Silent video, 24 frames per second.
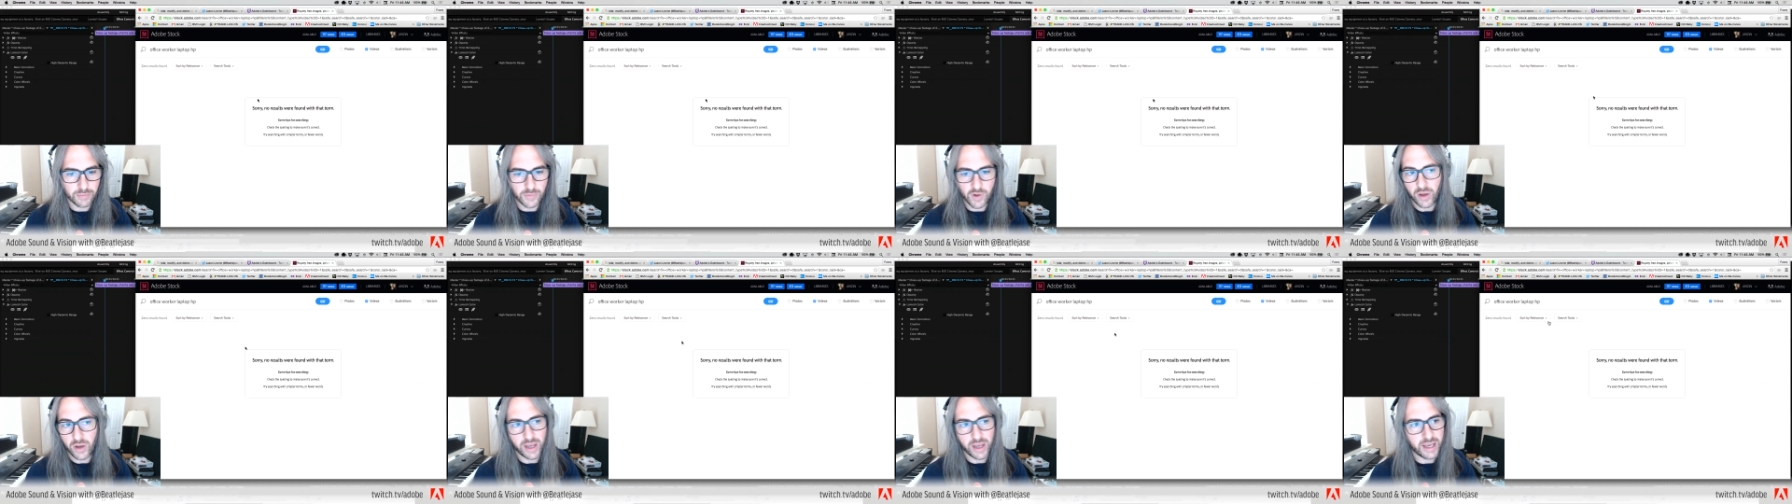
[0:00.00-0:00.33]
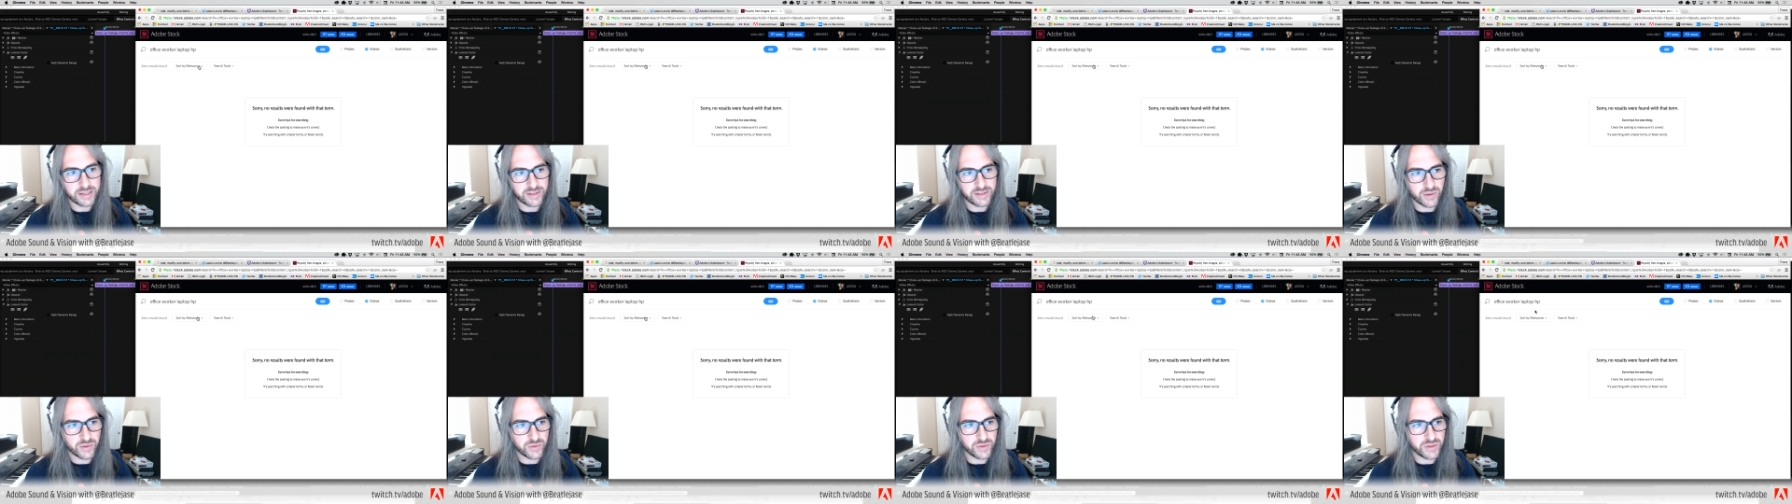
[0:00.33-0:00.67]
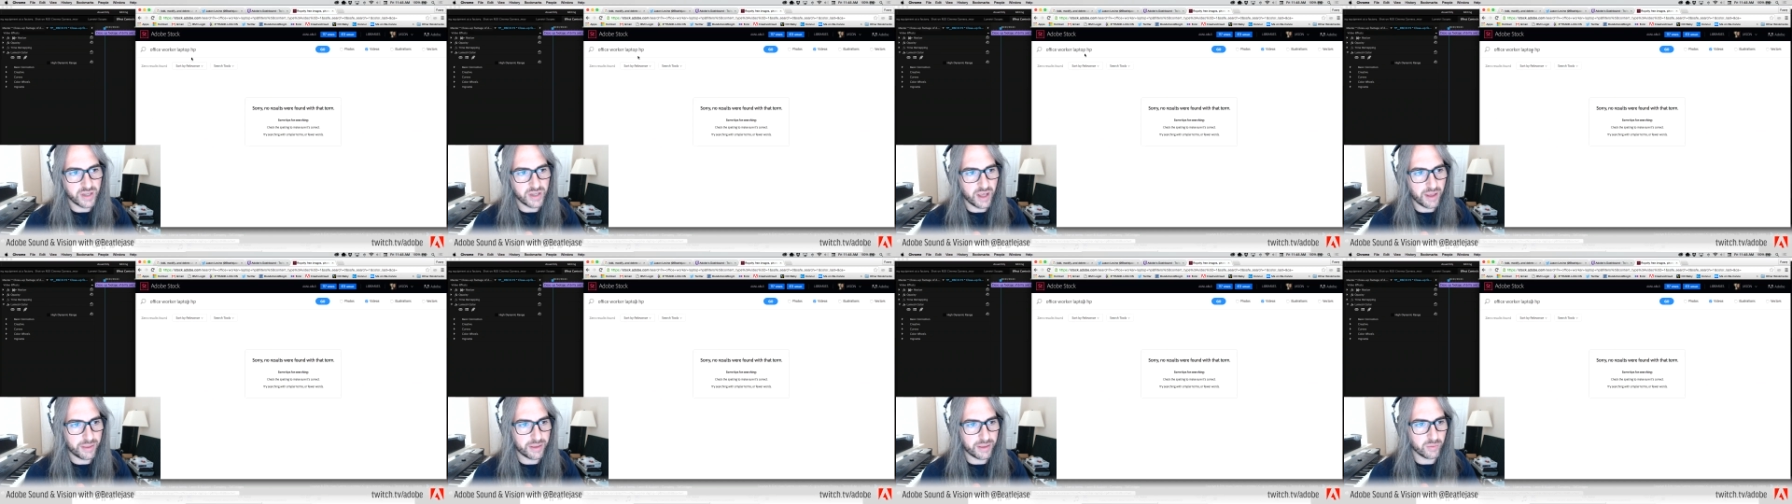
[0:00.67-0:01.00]
Okay, yeah. So there's
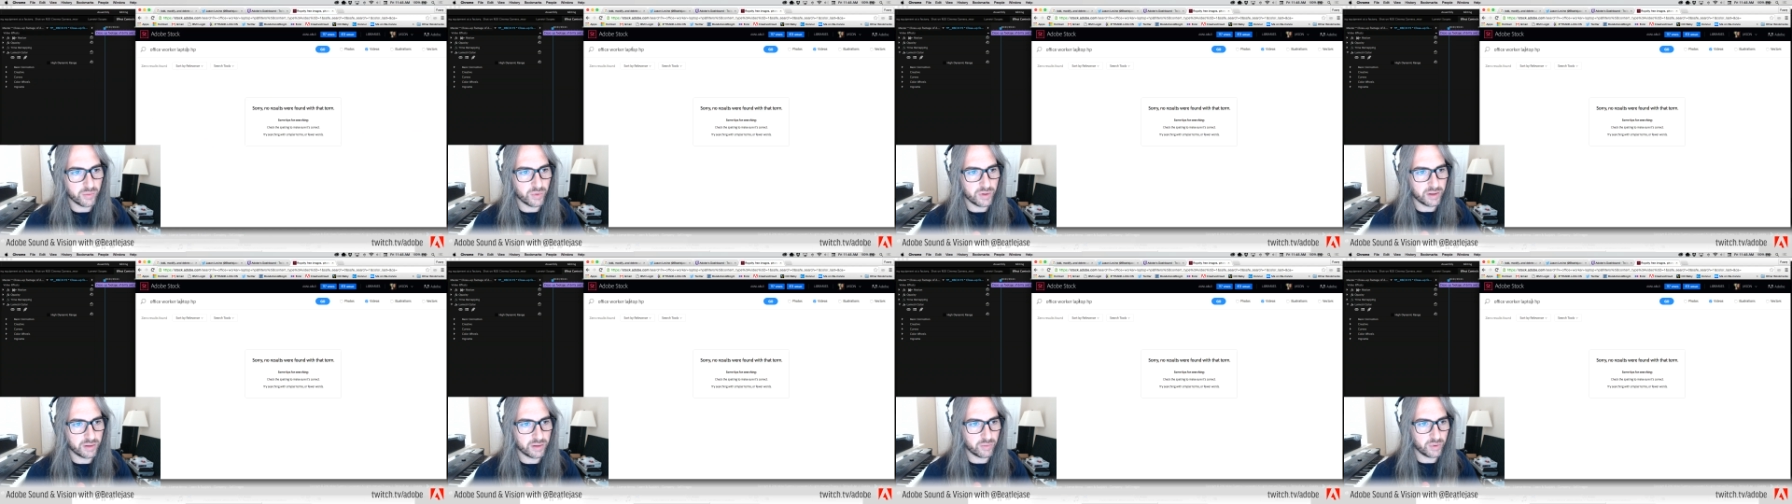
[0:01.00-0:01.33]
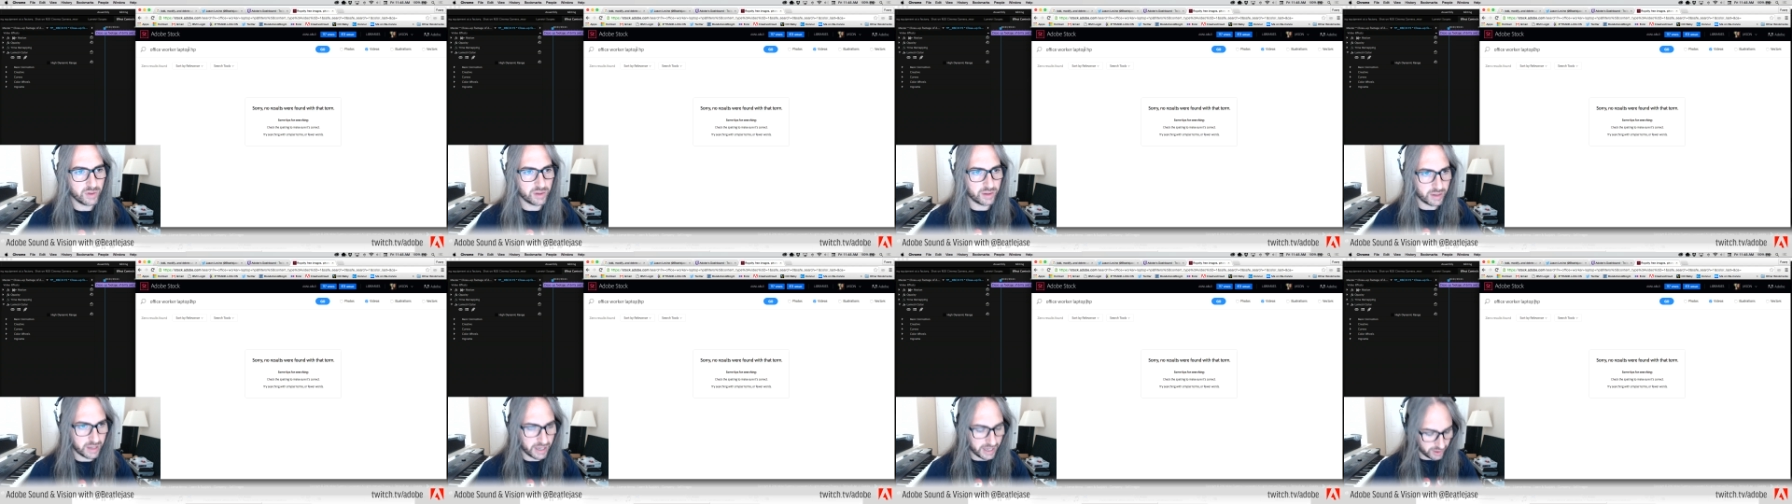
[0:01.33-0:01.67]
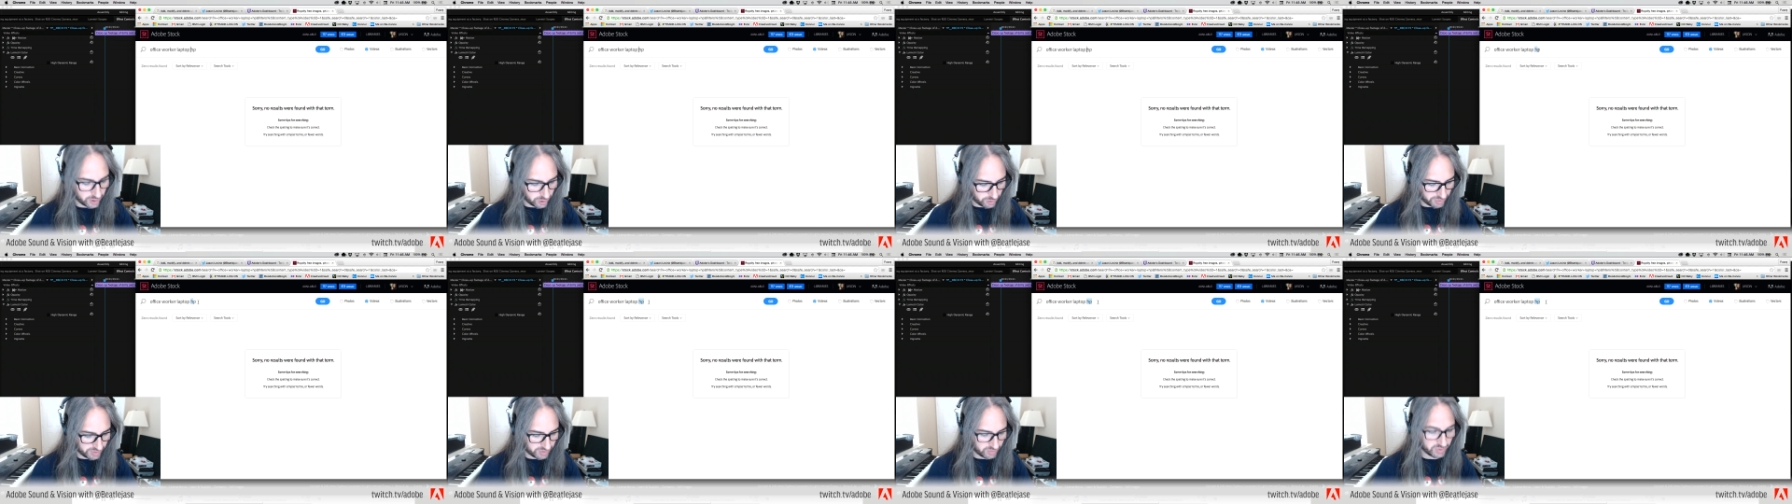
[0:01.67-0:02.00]
nothing with
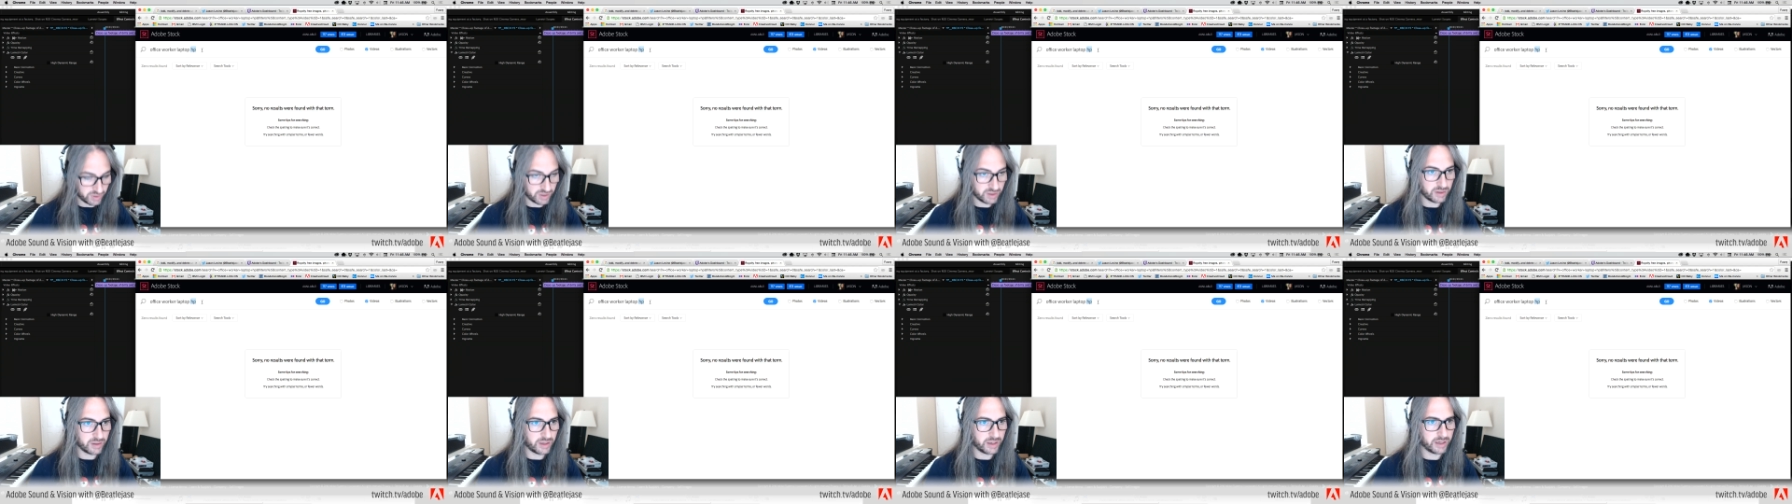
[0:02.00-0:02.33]
HP with